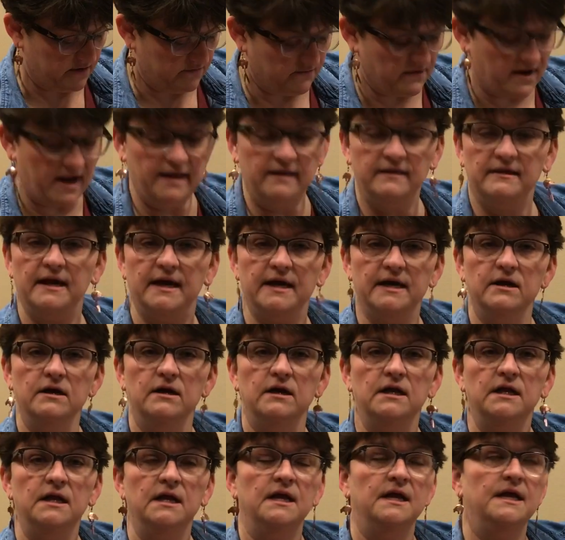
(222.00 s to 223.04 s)
and right there.
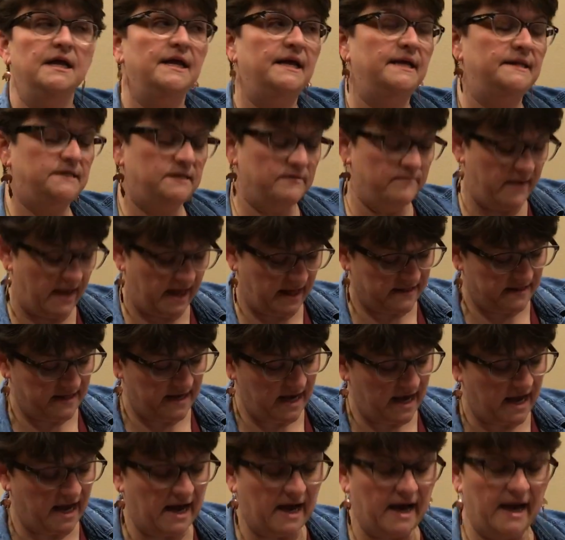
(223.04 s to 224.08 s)
And to make
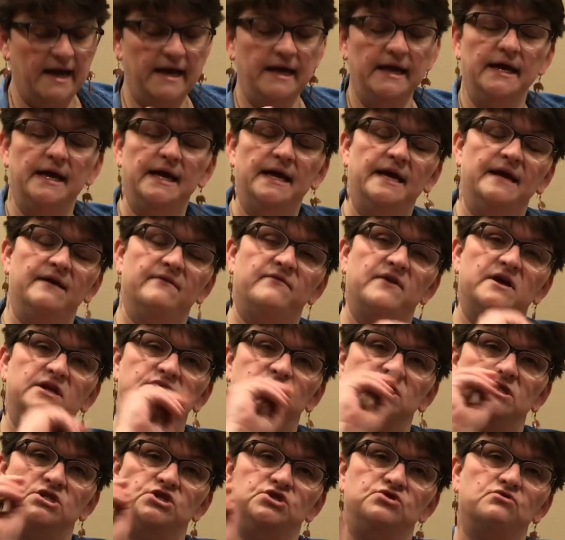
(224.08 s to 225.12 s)
the eye, if I
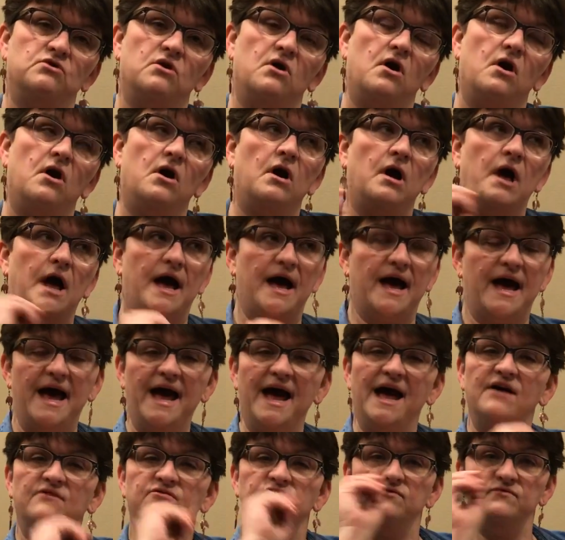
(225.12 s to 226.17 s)
just draw a
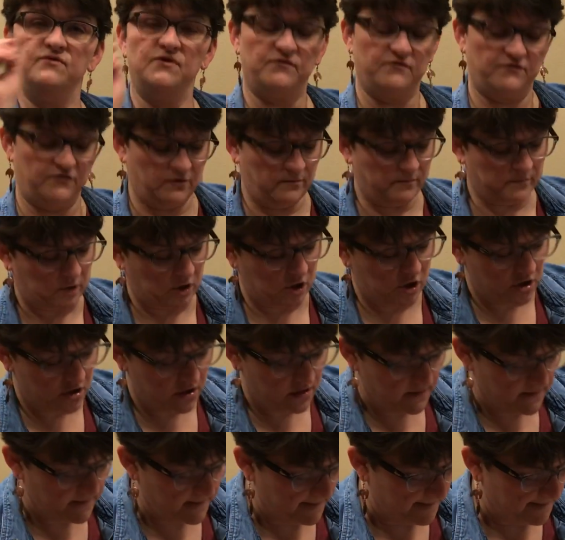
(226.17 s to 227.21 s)
half of a
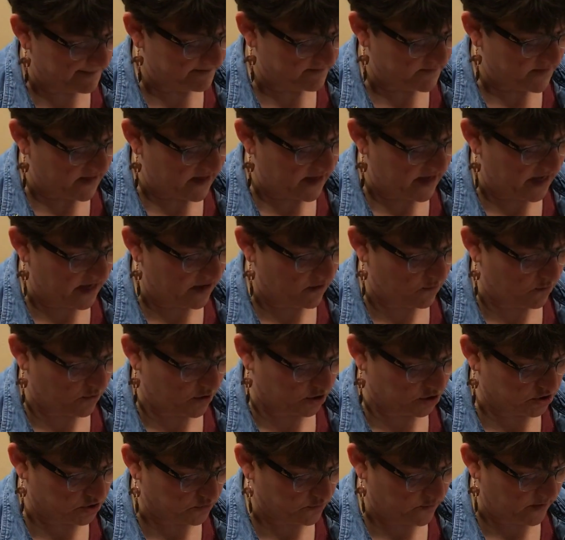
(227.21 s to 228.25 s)
football, it
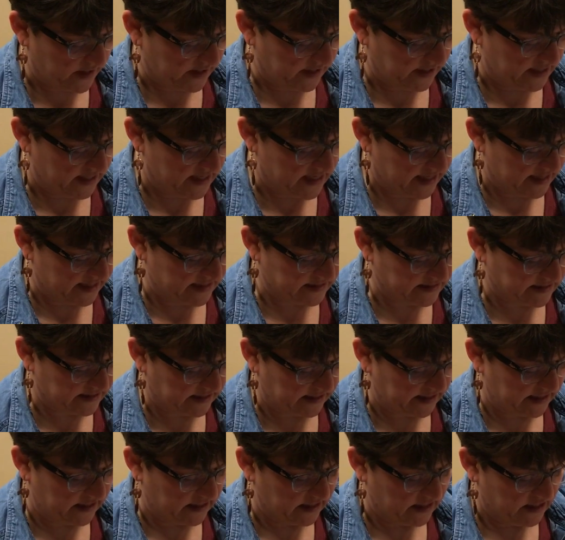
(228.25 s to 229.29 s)
works really
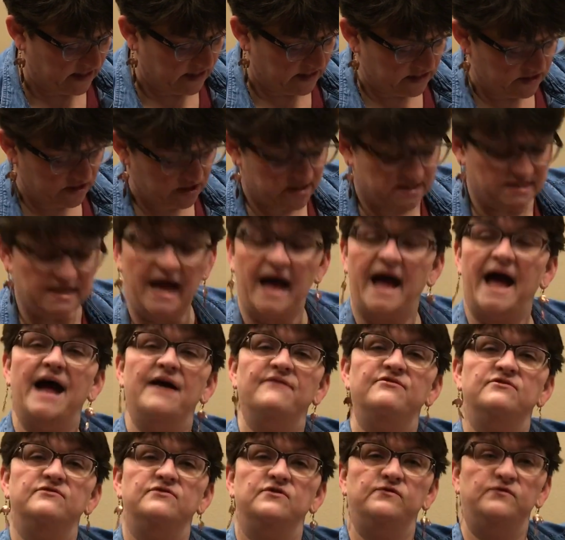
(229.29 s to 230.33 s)
nicely. Just a
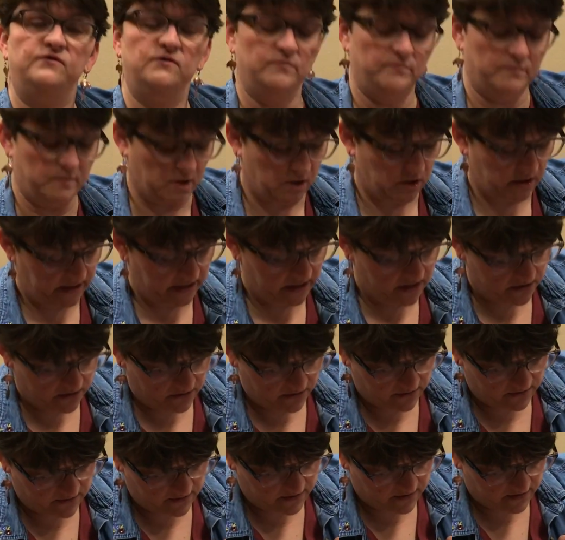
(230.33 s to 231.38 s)
half of a football here